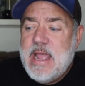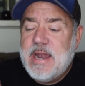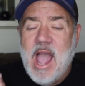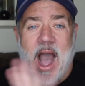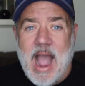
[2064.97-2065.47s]

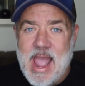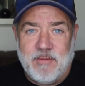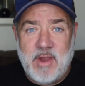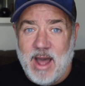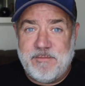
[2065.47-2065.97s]
Now, I
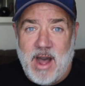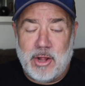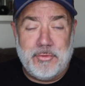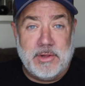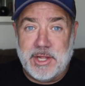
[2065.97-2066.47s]
have not
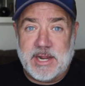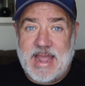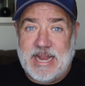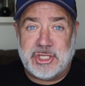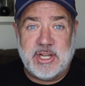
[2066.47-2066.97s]
followed the
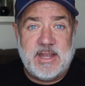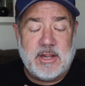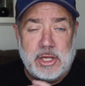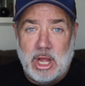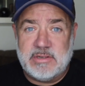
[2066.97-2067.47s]
litigation
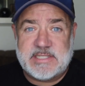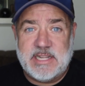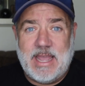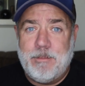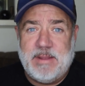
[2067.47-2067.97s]

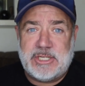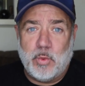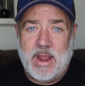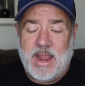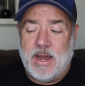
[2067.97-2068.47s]
closely
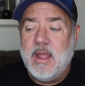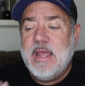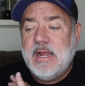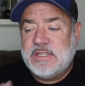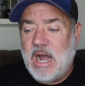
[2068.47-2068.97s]
between
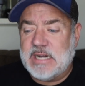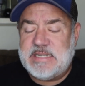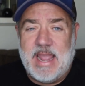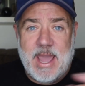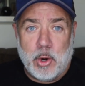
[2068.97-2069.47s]

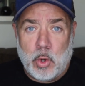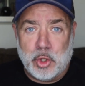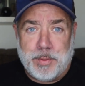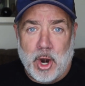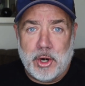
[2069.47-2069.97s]
Tati and her
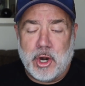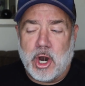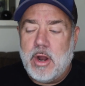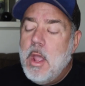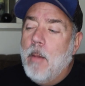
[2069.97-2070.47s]
old partner,